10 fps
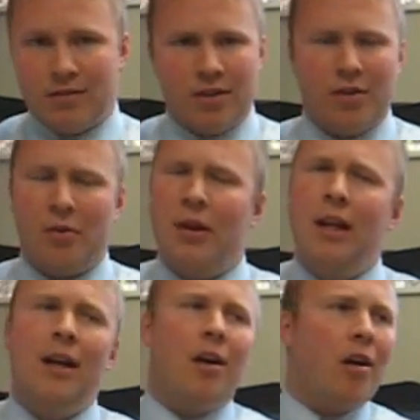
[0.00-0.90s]
So
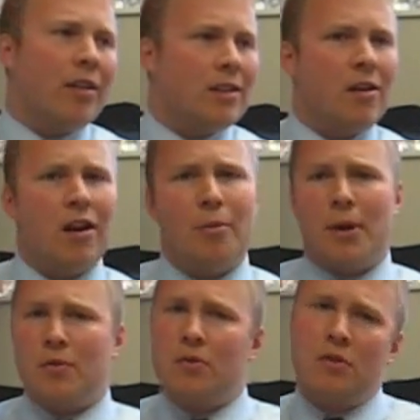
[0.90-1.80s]
all this talk
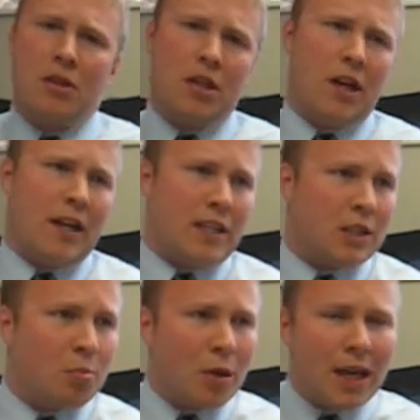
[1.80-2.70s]
about cutting
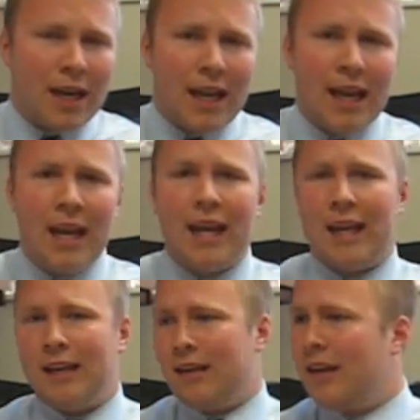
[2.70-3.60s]
spending
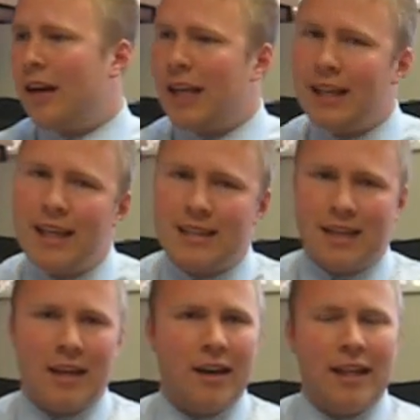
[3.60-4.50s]
and cutting
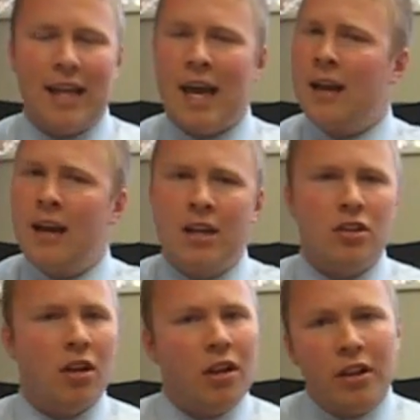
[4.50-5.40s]
this and cutting that,
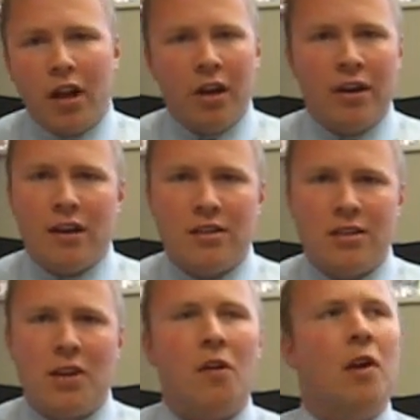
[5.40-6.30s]
it's all
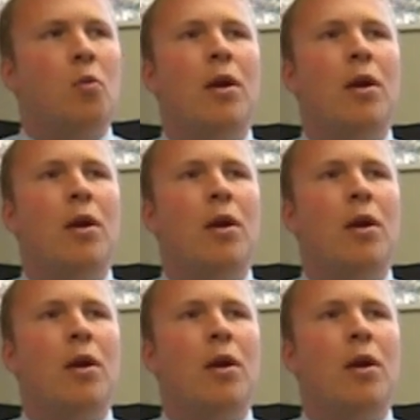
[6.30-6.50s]
unnecessary.